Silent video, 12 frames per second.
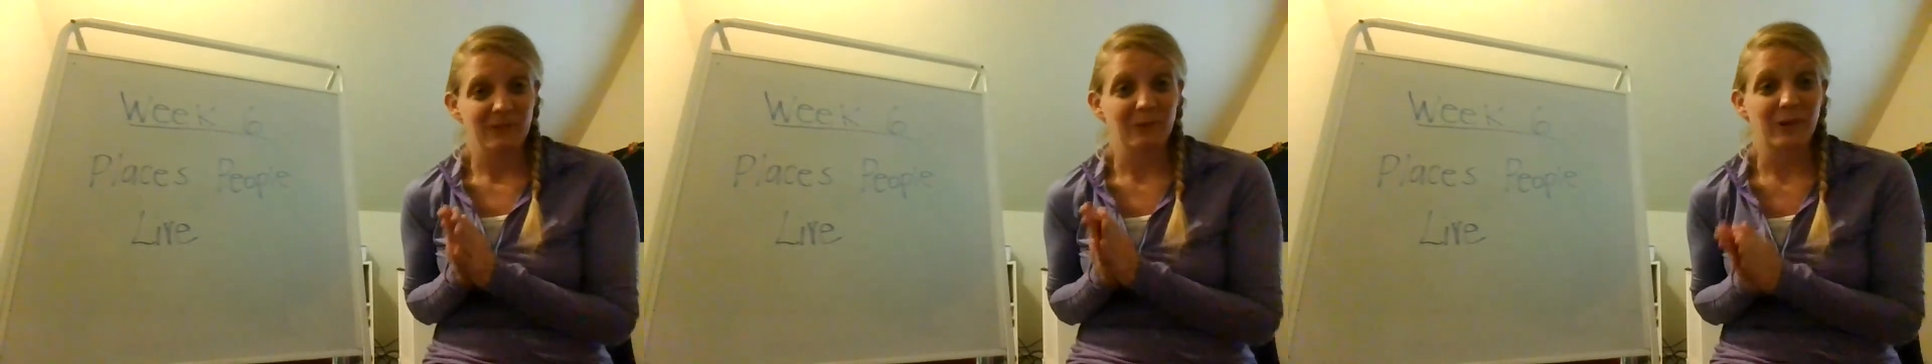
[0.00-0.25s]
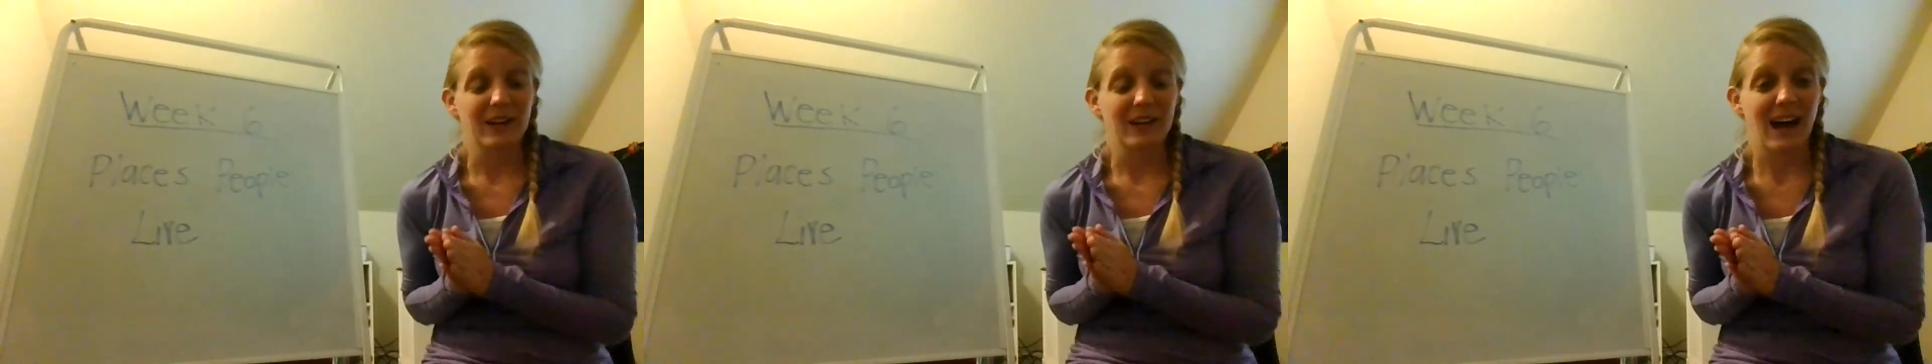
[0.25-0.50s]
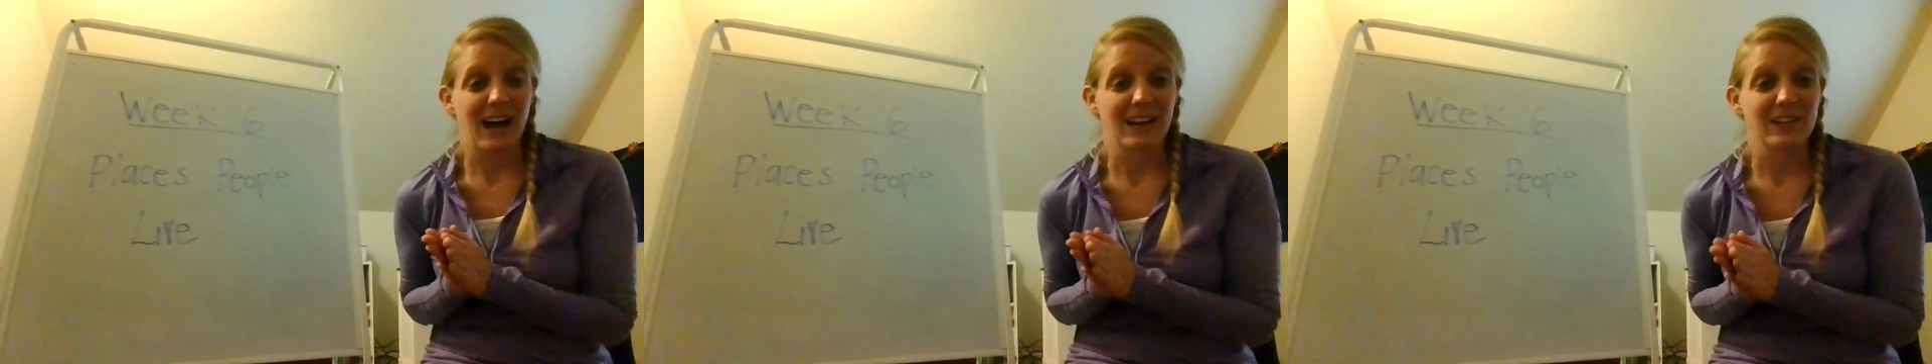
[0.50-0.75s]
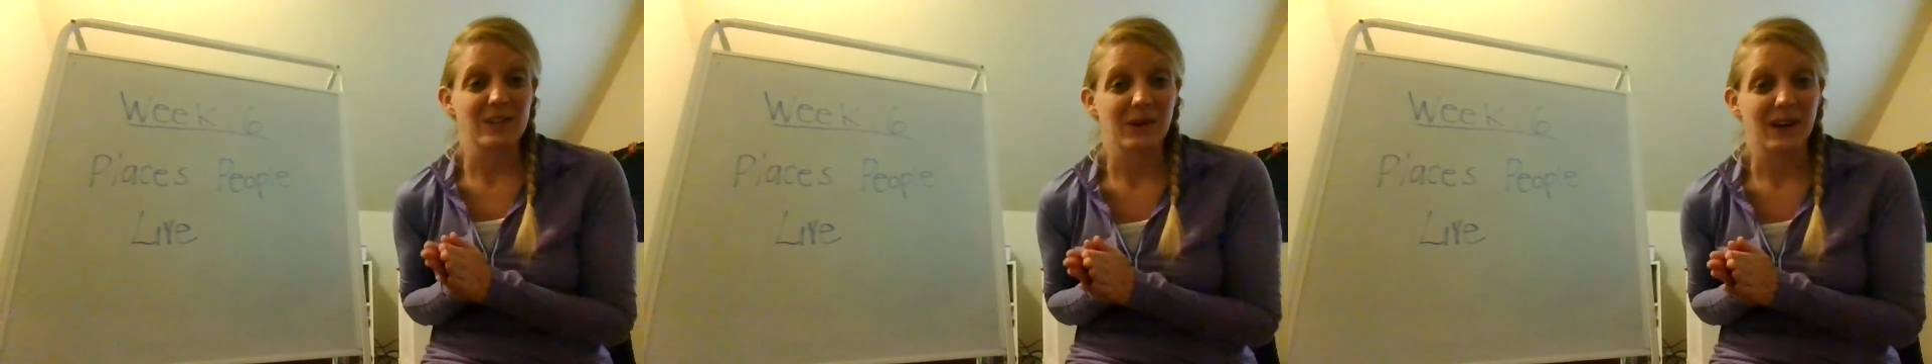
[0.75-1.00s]
what
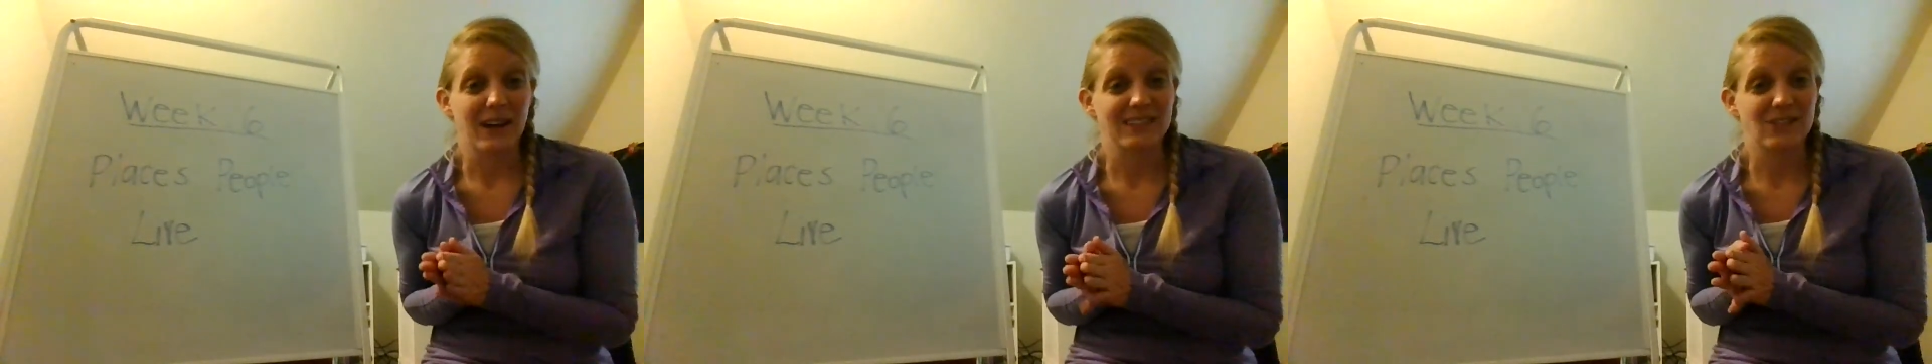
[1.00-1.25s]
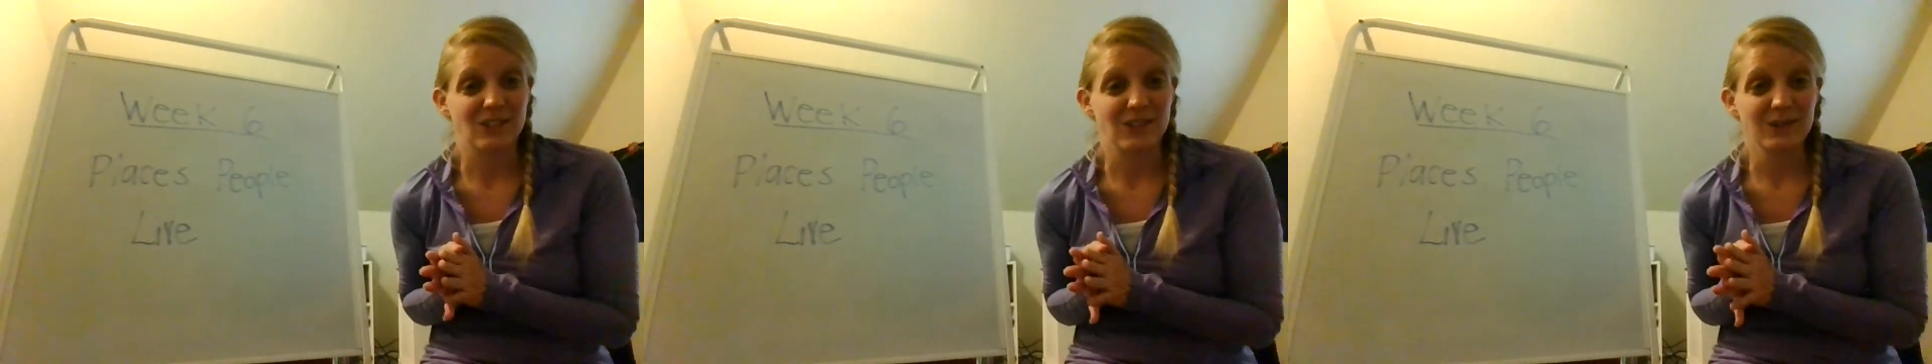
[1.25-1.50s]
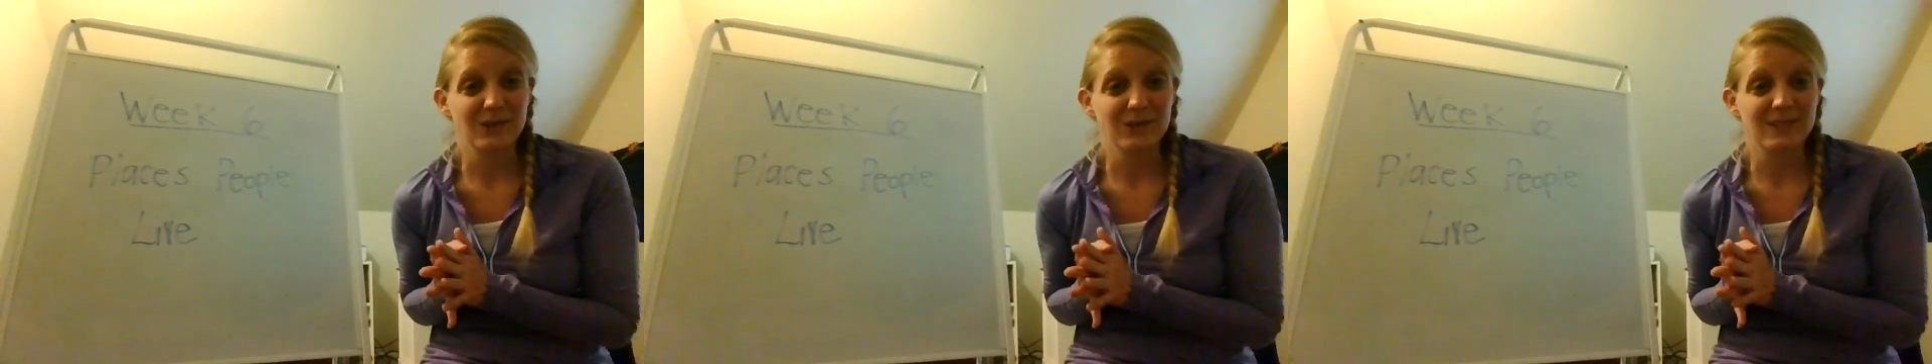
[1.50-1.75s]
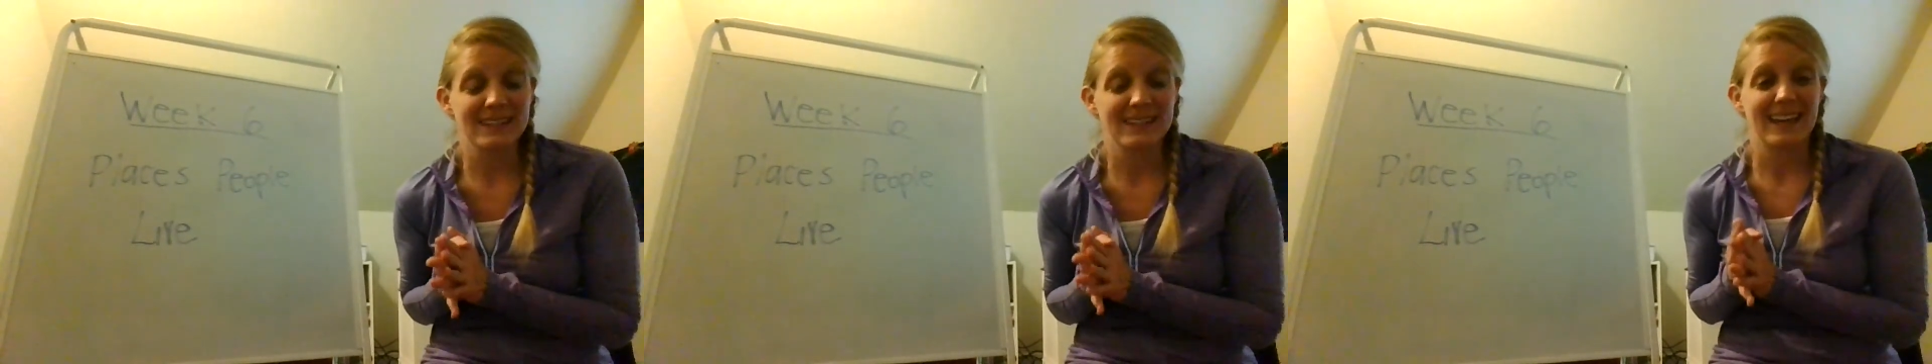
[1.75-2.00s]
you guys
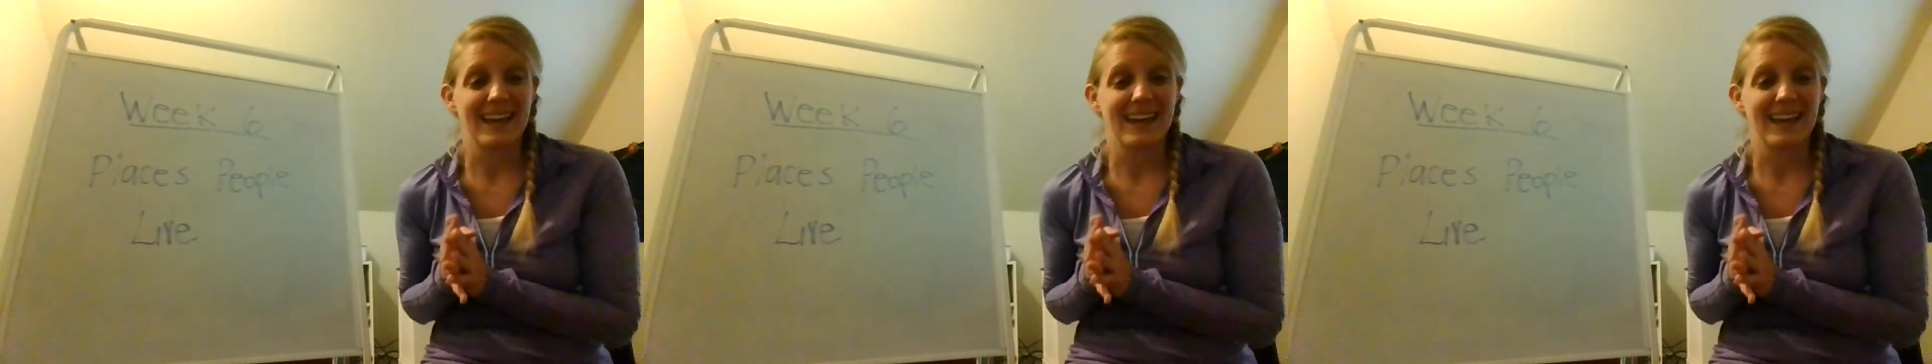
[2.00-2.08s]
choose